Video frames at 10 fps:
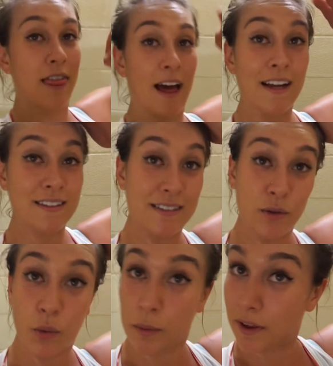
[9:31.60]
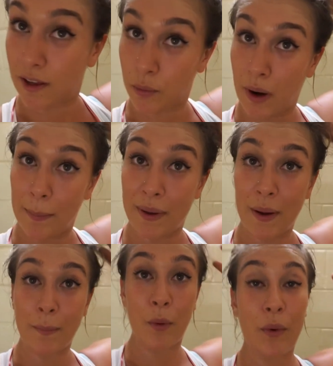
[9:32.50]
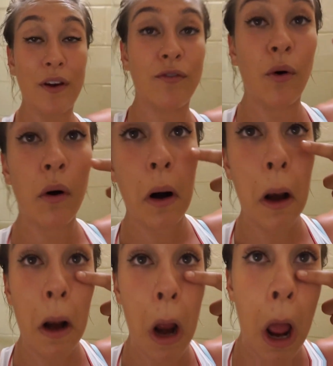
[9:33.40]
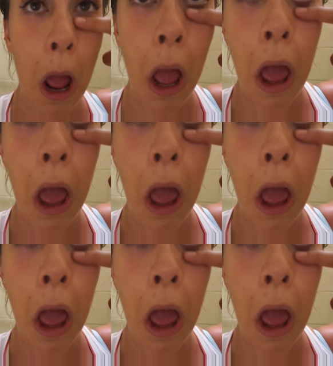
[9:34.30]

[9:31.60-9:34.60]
That will be wrapping up week 4.